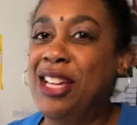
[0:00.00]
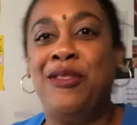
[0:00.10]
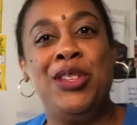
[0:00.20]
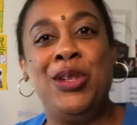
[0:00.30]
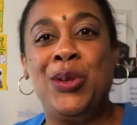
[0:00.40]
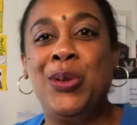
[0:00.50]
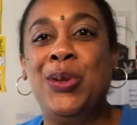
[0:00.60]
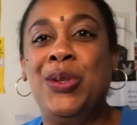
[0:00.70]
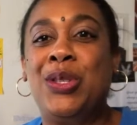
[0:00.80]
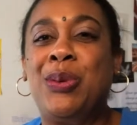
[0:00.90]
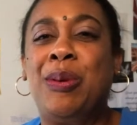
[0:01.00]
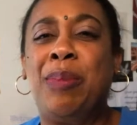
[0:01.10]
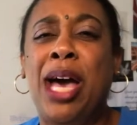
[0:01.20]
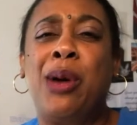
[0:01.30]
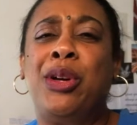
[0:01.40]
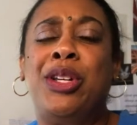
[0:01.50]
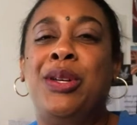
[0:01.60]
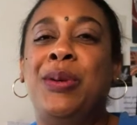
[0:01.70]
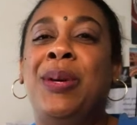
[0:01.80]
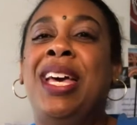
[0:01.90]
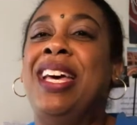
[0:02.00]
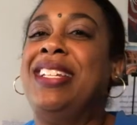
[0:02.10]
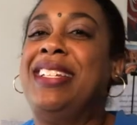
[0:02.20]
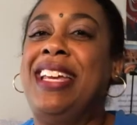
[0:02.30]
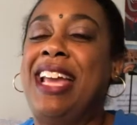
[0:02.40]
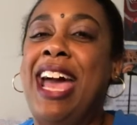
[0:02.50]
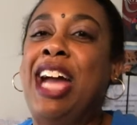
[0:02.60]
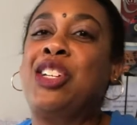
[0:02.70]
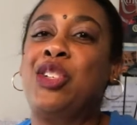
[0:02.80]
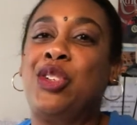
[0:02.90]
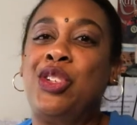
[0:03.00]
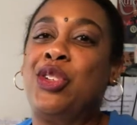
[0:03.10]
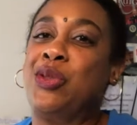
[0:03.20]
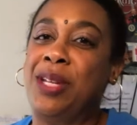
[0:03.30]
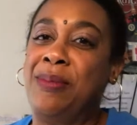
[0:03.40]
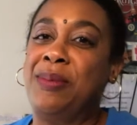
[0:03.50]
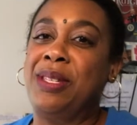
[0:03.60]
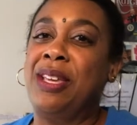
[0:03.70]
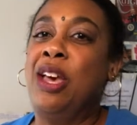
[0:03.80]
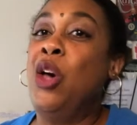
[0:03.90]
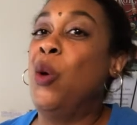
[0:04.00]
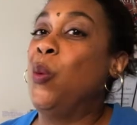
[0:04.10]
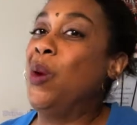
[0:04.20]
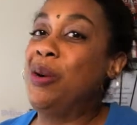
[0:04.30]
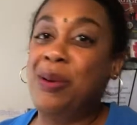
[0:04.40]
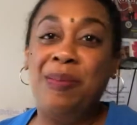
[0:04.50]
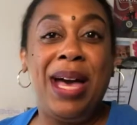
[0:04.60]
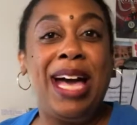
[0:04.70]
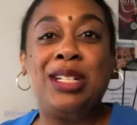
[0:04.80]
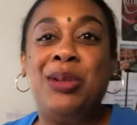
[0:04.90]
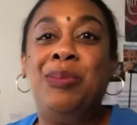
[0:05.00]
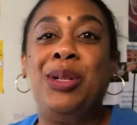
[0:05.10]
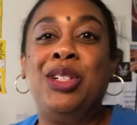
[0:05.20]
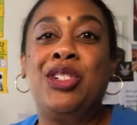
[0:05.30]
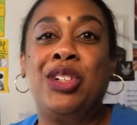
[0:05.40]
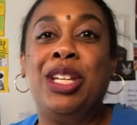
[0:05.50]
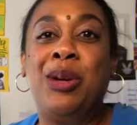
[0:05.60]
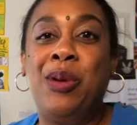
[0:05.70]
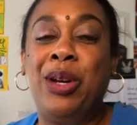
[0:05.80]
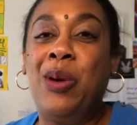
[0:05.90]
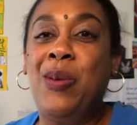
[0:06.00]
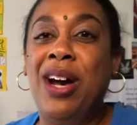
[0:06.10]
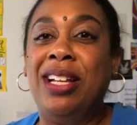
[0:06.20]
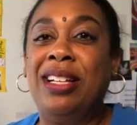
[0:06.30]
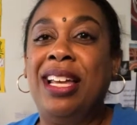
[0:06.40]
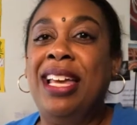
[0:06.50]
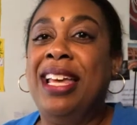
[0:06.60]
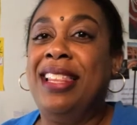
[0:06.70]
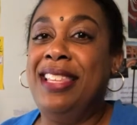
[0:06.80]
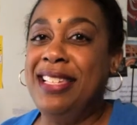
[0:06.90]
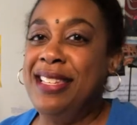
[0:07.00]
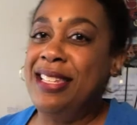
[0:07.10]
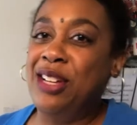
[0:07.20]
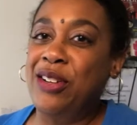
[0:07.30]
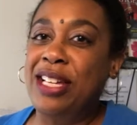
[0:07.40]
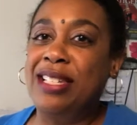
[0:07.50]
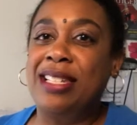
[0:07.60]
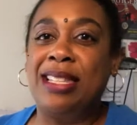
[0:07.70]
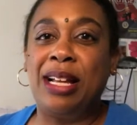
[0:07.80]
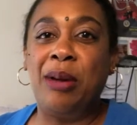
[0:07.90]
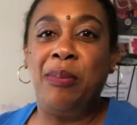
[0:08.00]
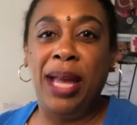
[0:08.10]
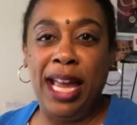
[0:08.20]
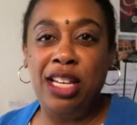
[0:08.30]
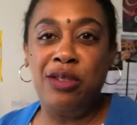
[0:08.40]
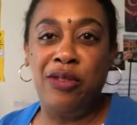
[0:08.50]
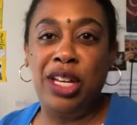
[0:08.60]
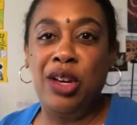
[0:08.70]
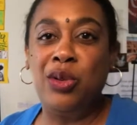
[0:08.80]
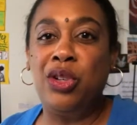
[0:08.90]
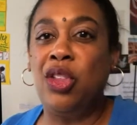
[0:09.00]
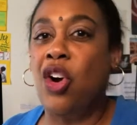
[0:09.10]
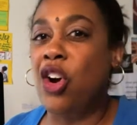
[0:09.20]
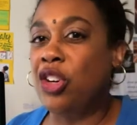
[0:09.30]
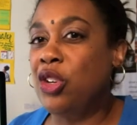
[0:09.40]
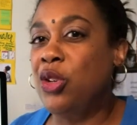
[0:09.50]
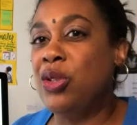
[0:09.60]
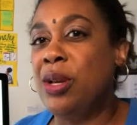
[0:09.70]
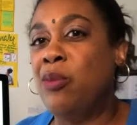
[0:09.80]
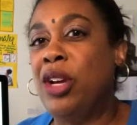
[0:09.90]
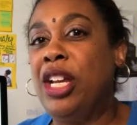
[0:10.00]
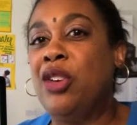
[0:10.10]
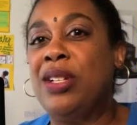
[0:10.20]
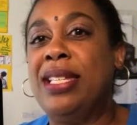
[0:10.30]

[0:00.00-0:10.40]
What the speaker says: give you the tools to empower you to take action on your dreams. Welcome back to Bullet Journaling 101. This series is the companion video to the articles I'm running on